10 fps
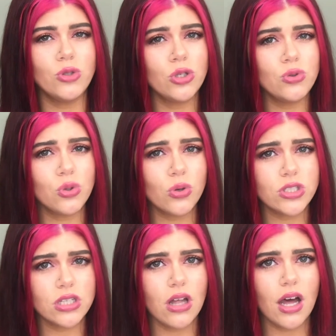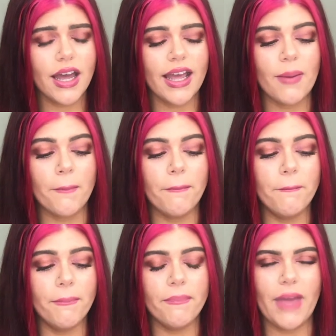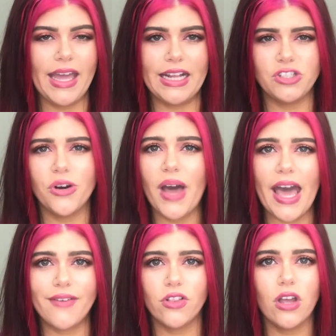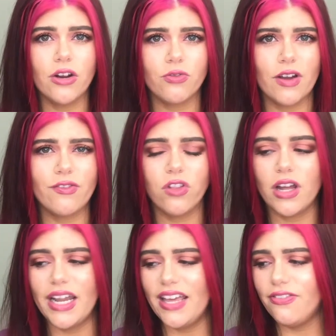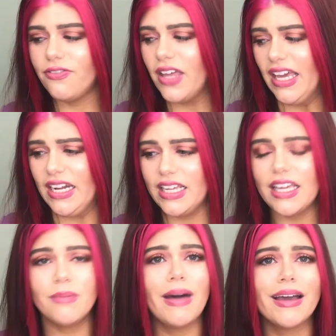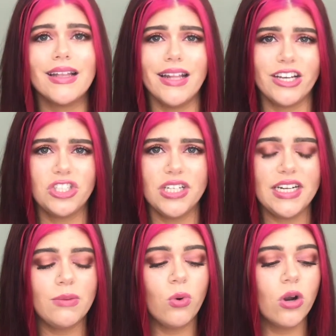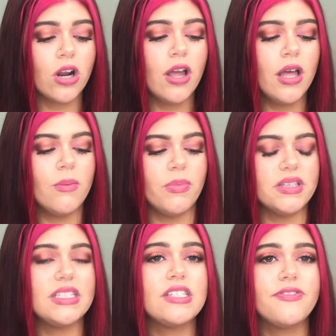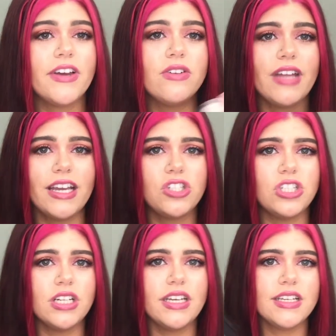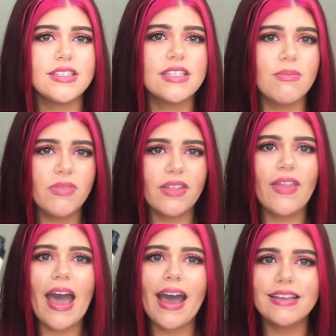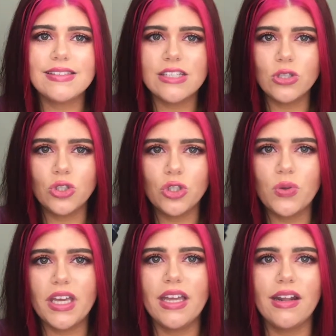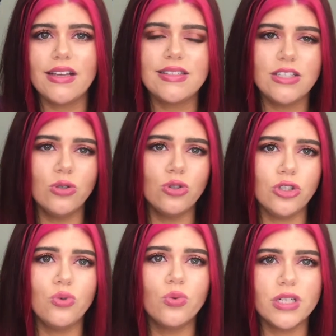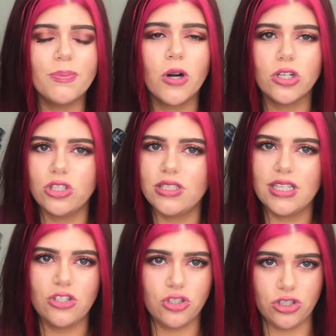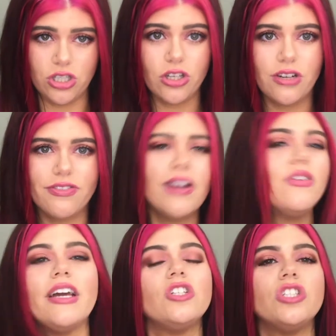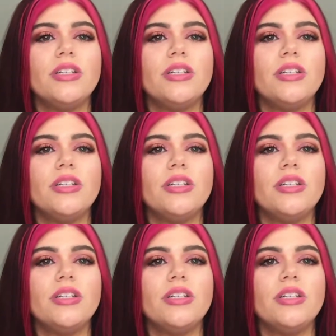towards a lot. And I don't have a lot of Revlon, if any, in my collection anymore. But this foundation is something that I still do get and I still do repurchase. It's just a good foundation.